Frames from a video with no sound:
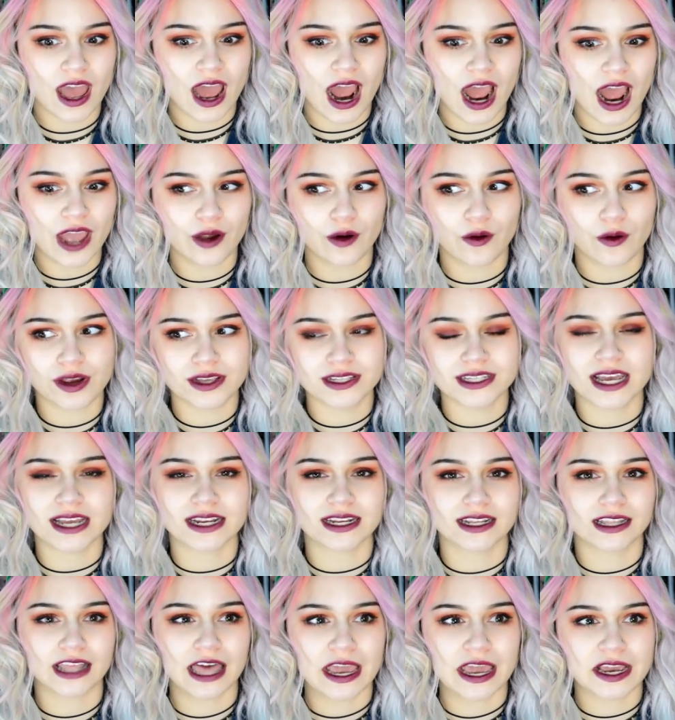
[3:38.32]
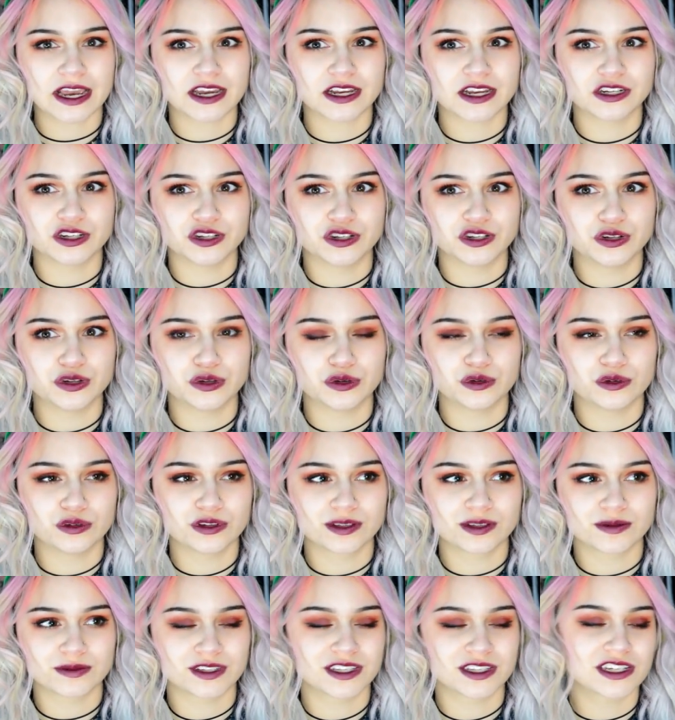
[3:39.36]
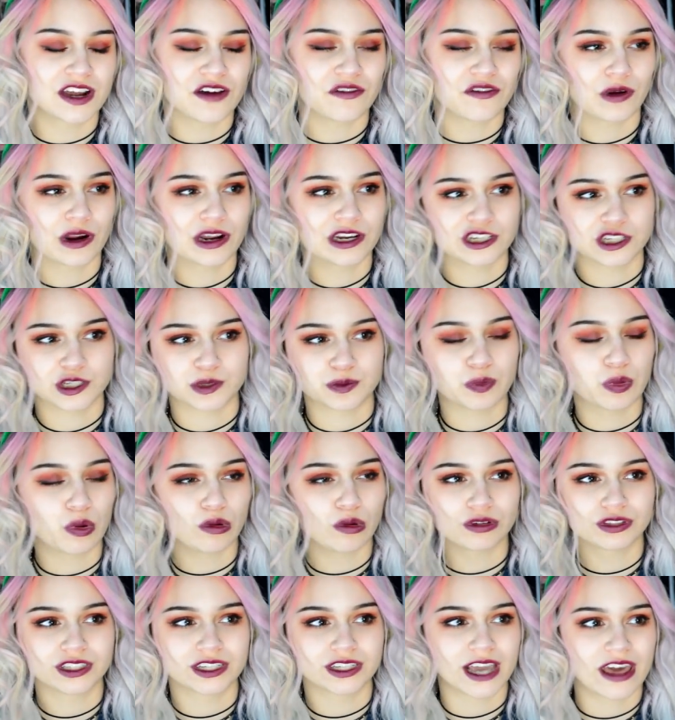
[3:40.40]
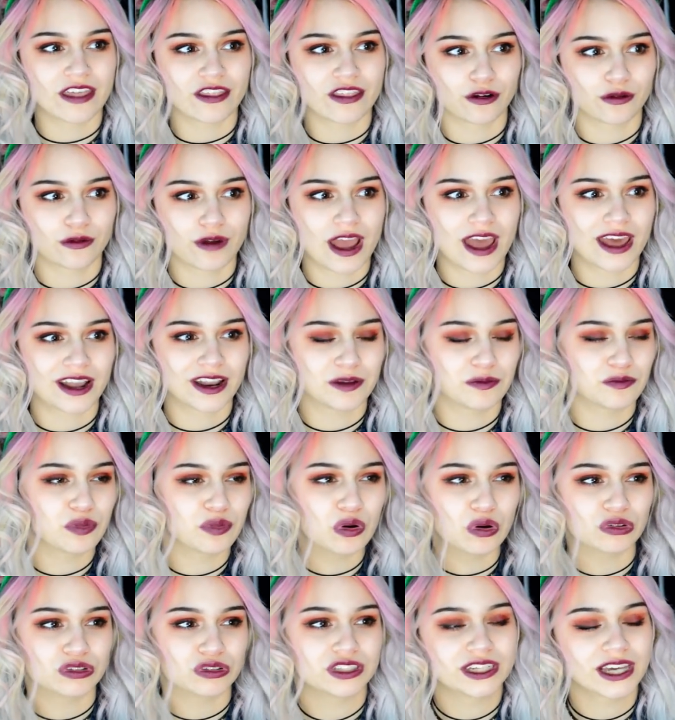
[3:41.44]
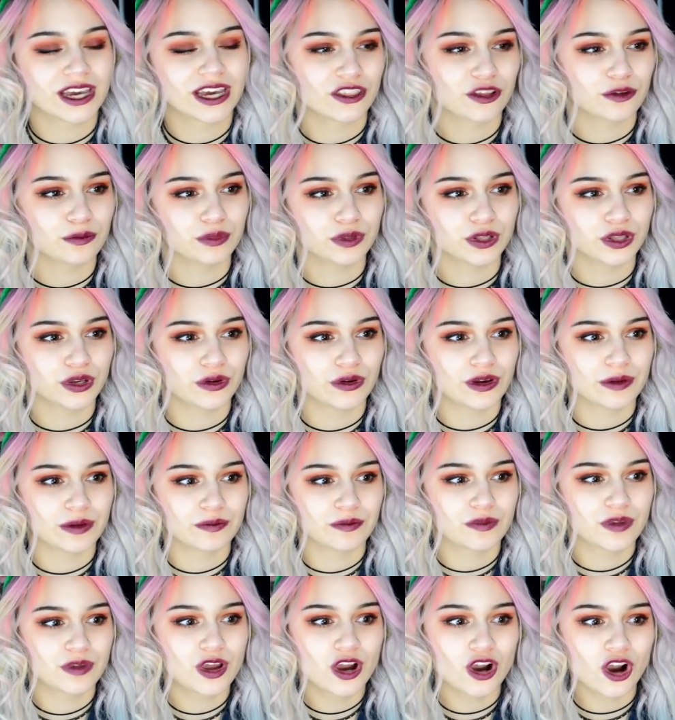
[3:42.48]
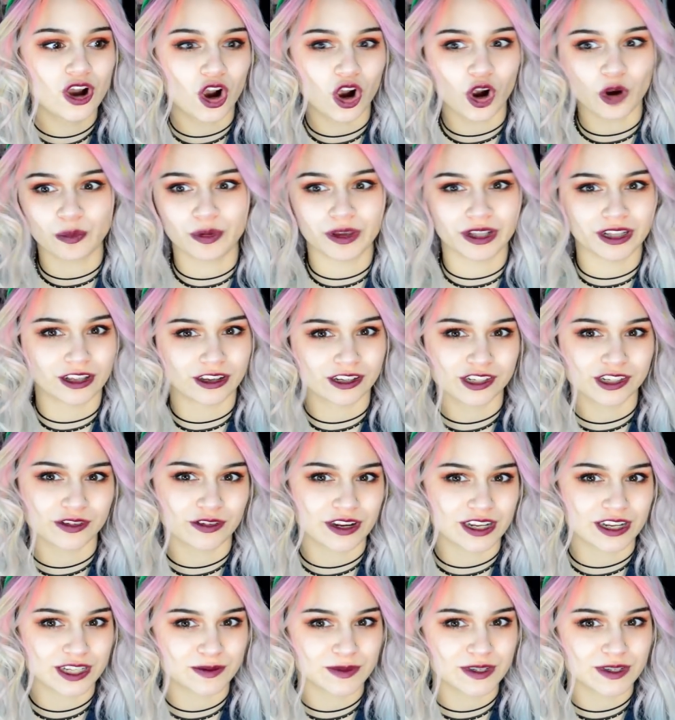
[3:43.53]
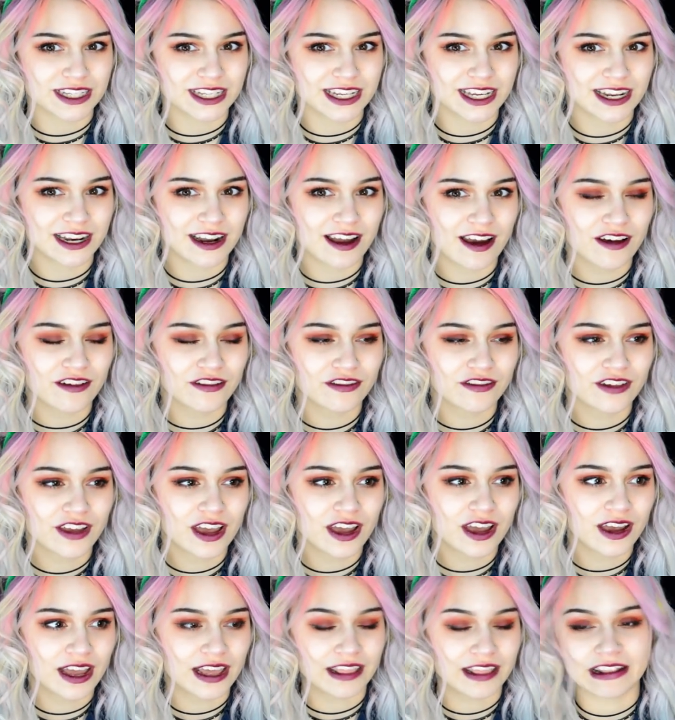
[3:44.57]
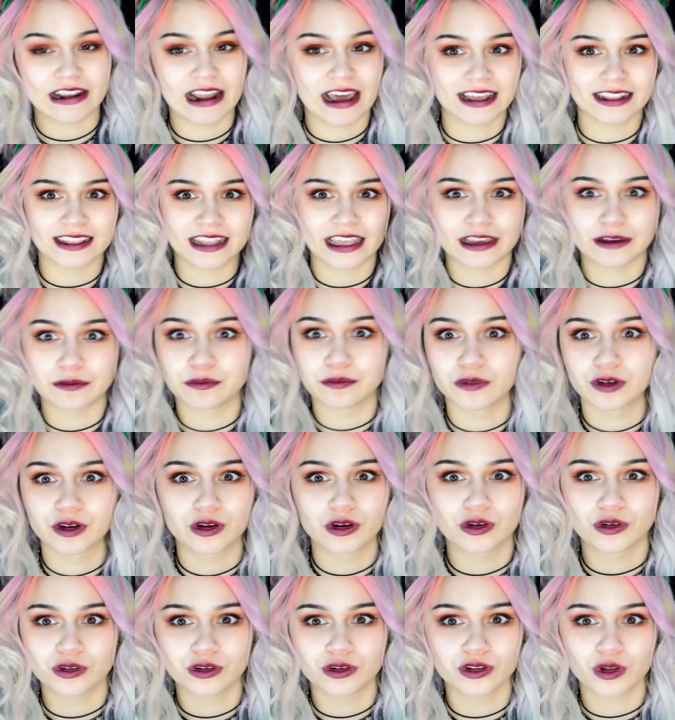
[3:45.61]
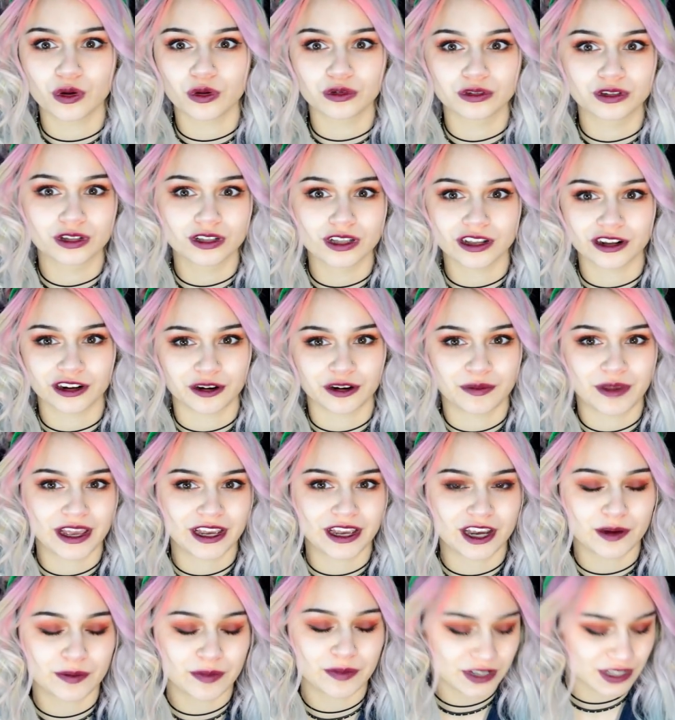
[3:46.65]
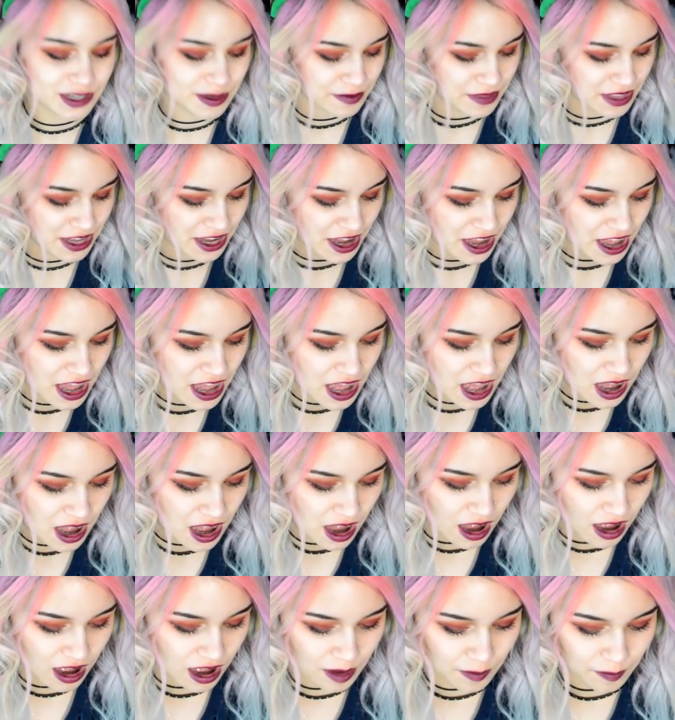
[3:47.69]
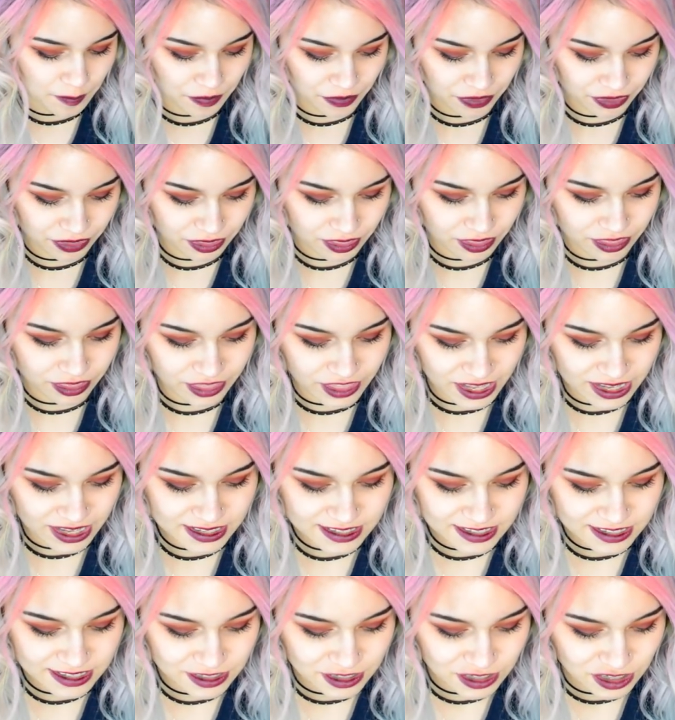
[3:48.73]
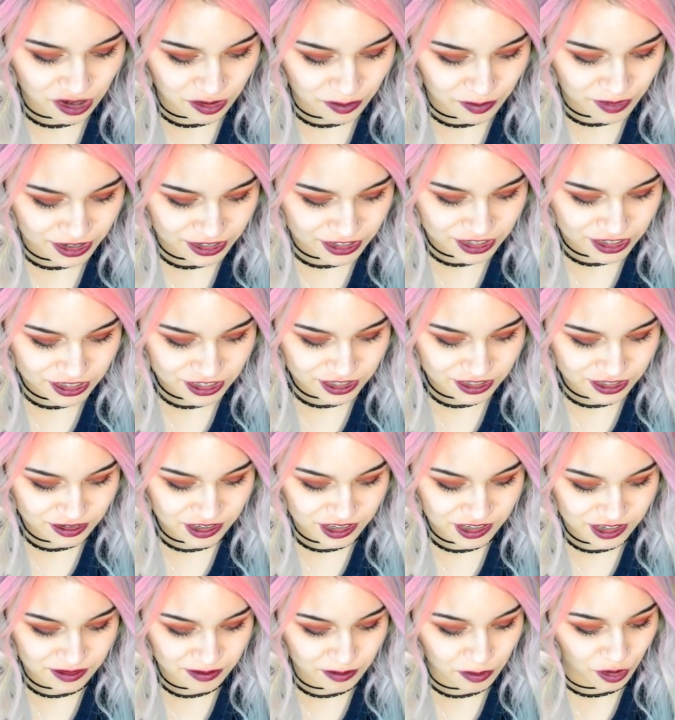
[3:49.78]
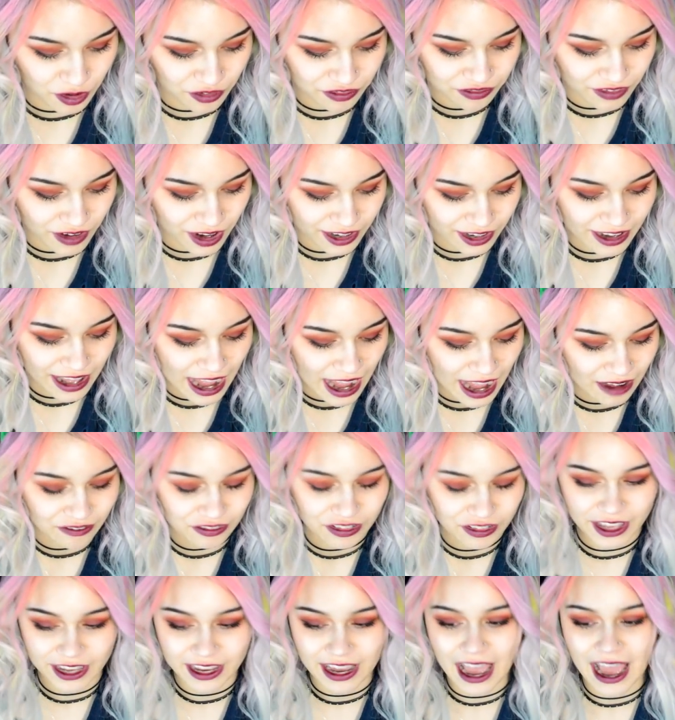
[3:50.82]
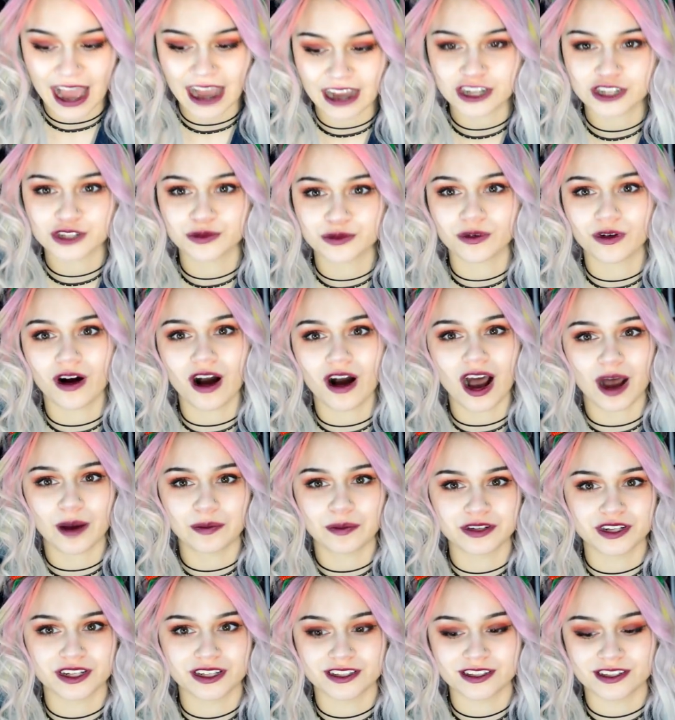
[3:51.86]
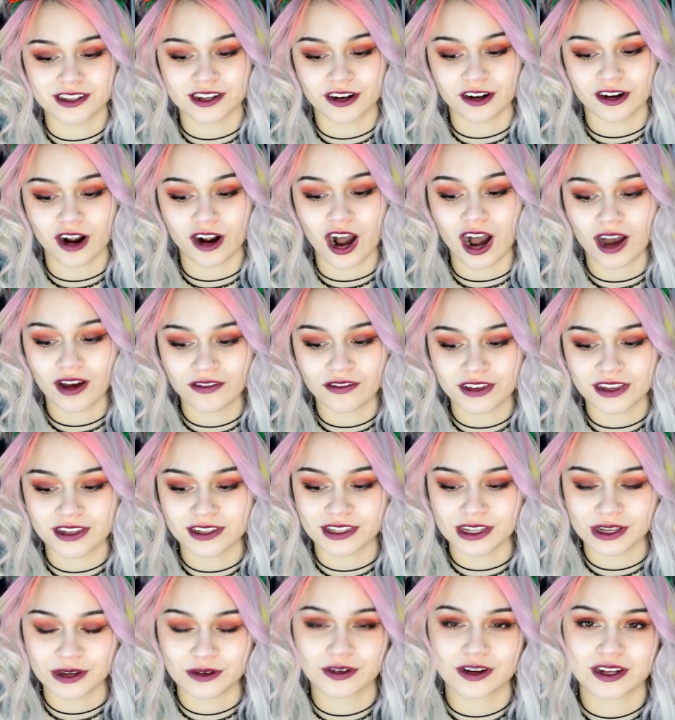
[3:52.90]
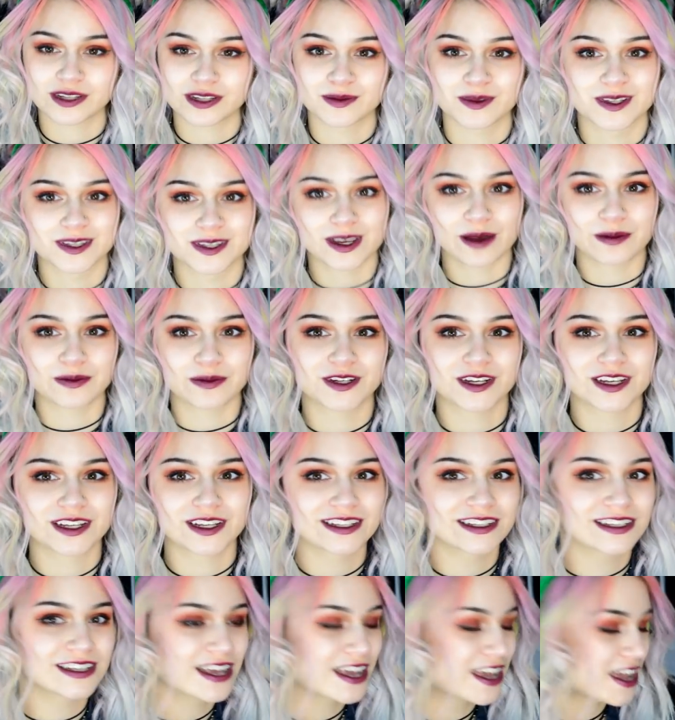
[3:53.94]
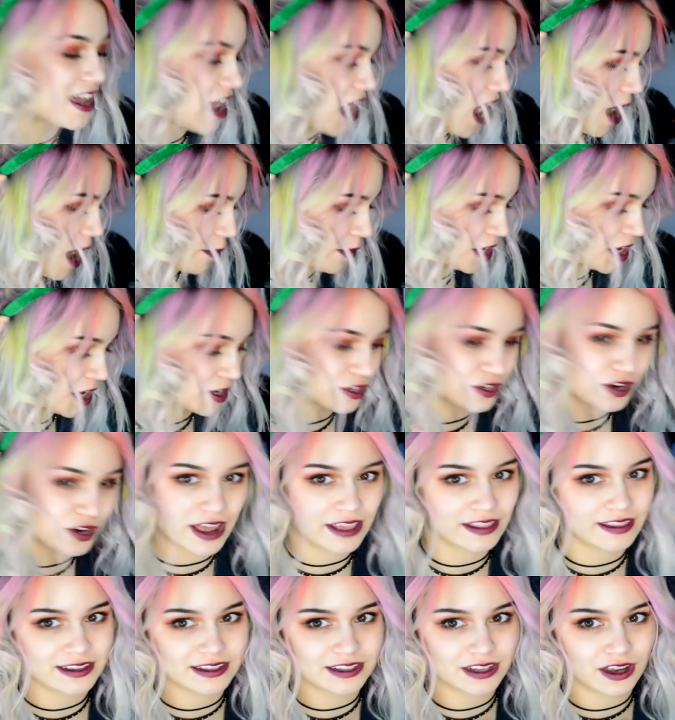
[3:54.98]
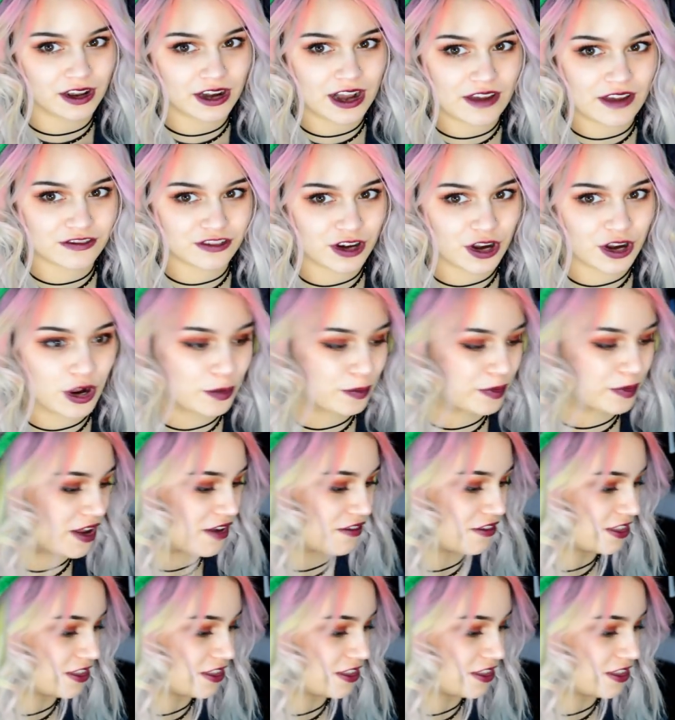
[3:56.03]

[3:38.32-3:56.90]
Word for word: I always had to like do some stuff where I just pulled together red and pulled together blue and hope it looked Christmassy enough and then had like gold glitter makeup or something. Um, this is so much more fun to have like actual options that are obviously Christmas options. I'm going to try this on after I open